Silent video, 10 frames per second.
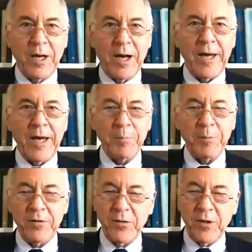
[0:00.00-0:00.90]
I
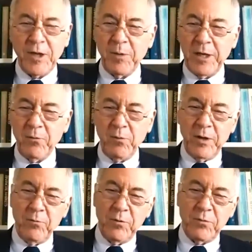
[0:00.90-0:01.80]
happen to think, by the
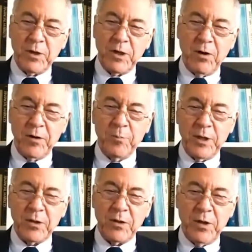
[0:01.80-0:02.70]
way, with regard to
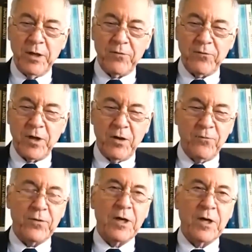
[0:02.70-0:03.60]
Bitcoin
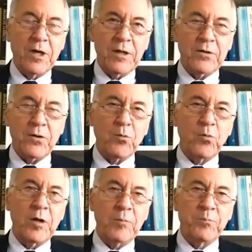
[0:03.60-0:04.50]
itself, that there
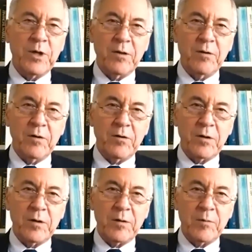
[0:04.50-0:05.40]
will be
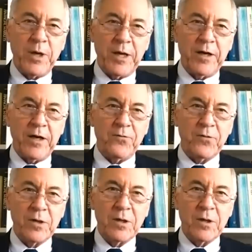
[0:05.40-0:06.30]
competitive
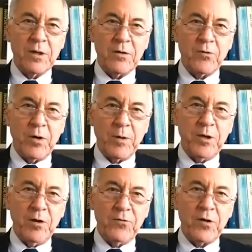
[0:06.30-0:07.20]

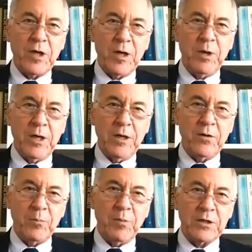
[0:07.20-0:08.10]
cryptos that come in
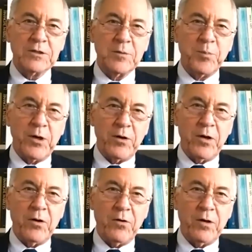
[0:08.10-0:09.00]
that are much
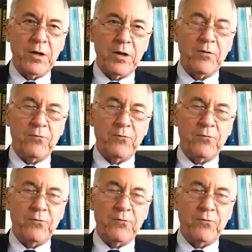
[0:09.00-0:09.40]
superior and, and